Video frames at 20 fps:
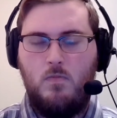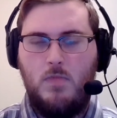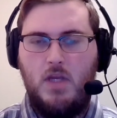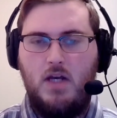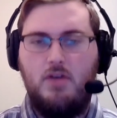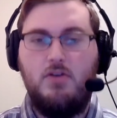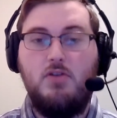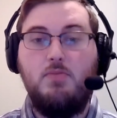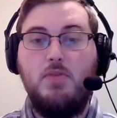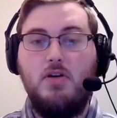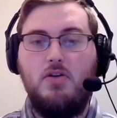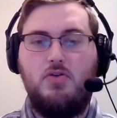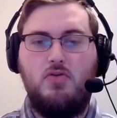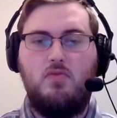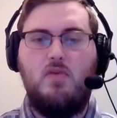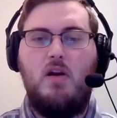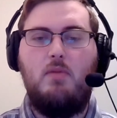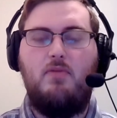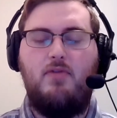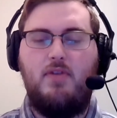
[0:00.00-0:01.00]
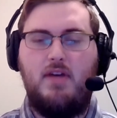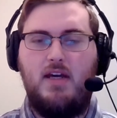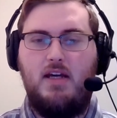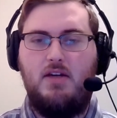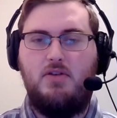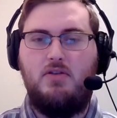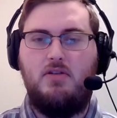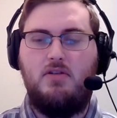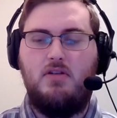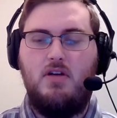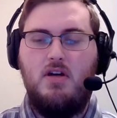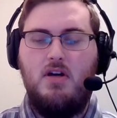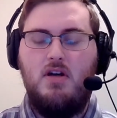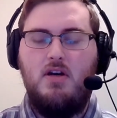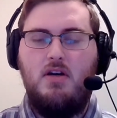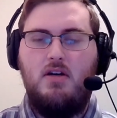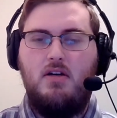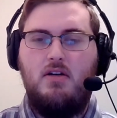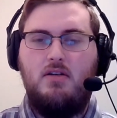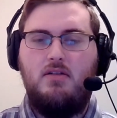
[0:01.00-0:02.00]
the spiritual ramifications.
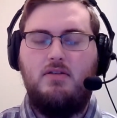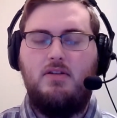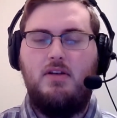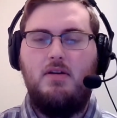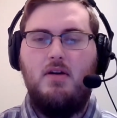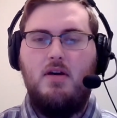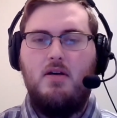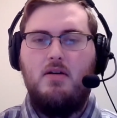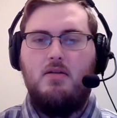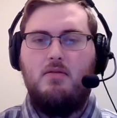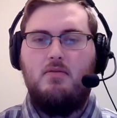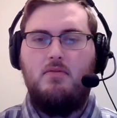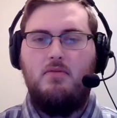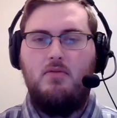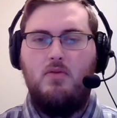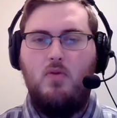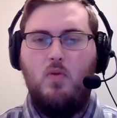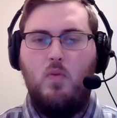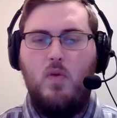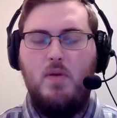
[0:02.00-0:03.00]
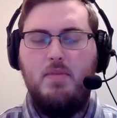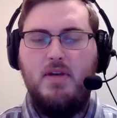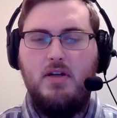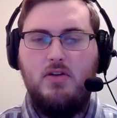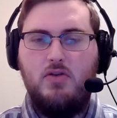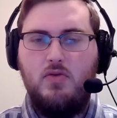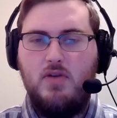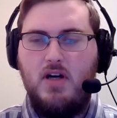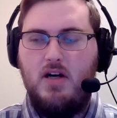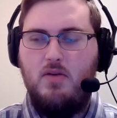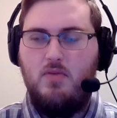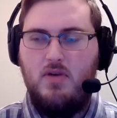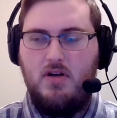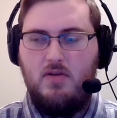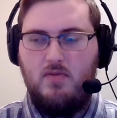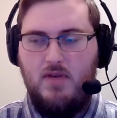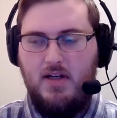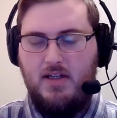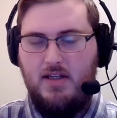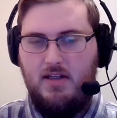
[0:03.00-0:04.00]
See, women do not want to
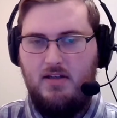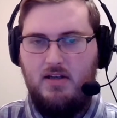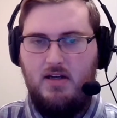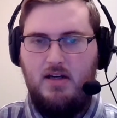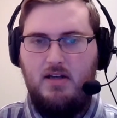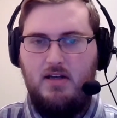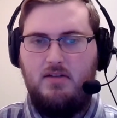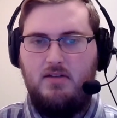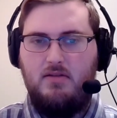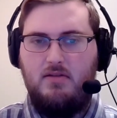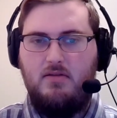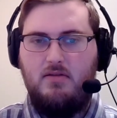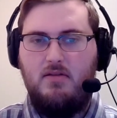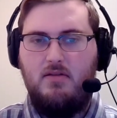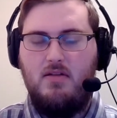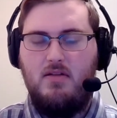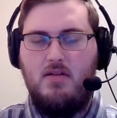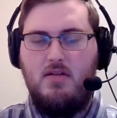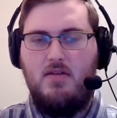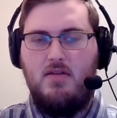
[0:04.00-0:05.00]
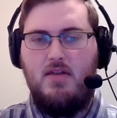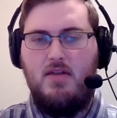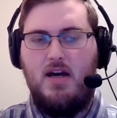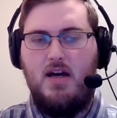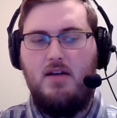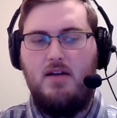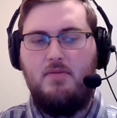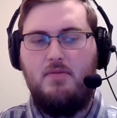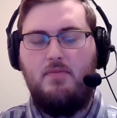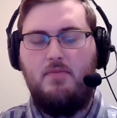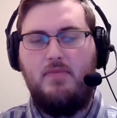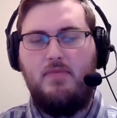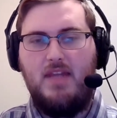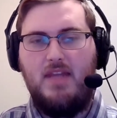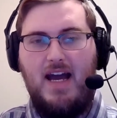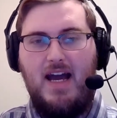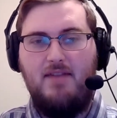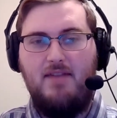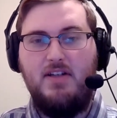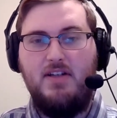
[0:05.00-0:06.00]
recognize that
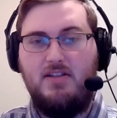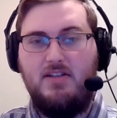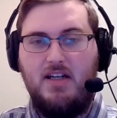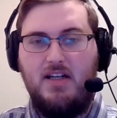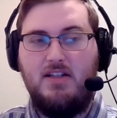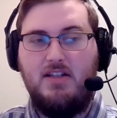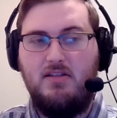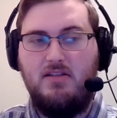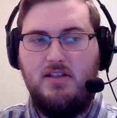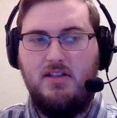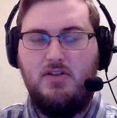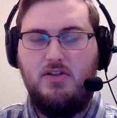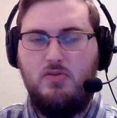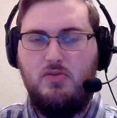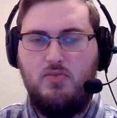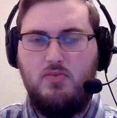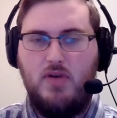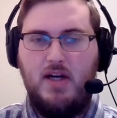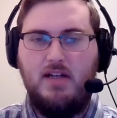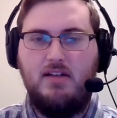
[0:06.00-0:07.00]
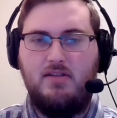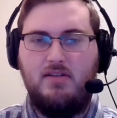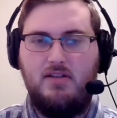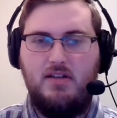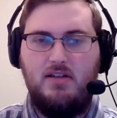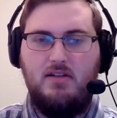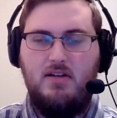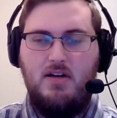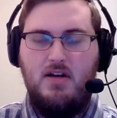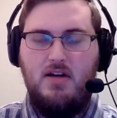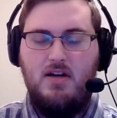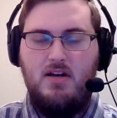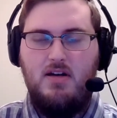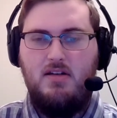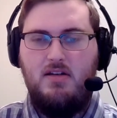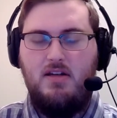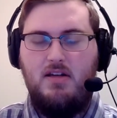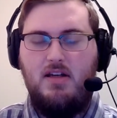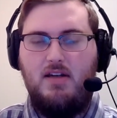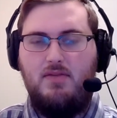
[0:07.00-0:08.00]
having sex leads to pregnancy.
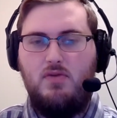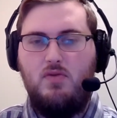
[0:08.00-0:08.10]
If